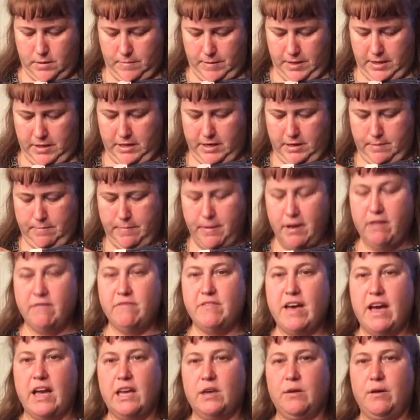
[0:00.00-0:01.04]
And then above
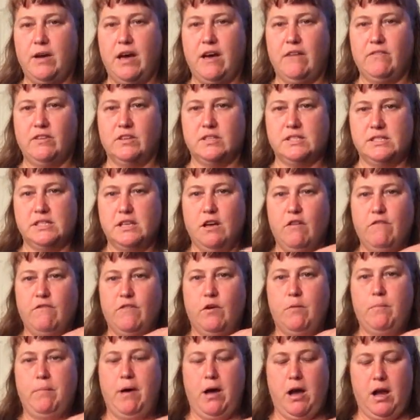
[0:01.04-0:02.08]
that, you have your cell
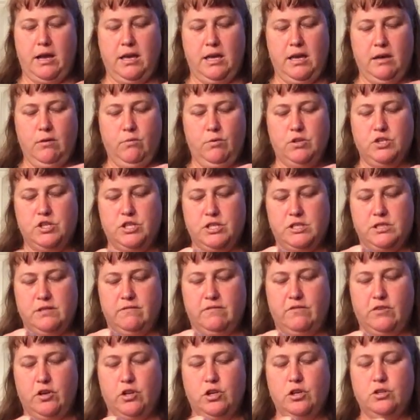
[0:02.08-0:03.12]
phone pocket, which is a
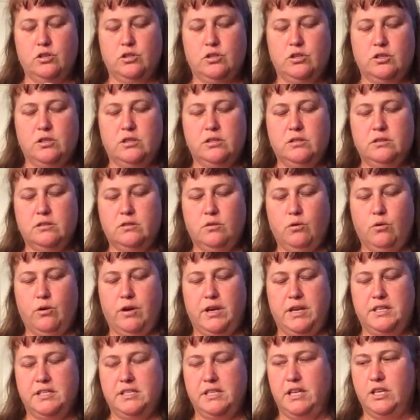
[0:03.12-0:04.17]
vertical
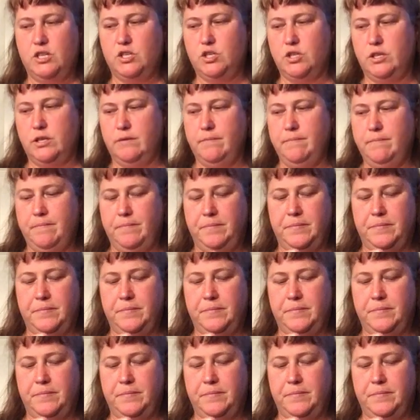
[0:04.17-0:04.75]
orientation.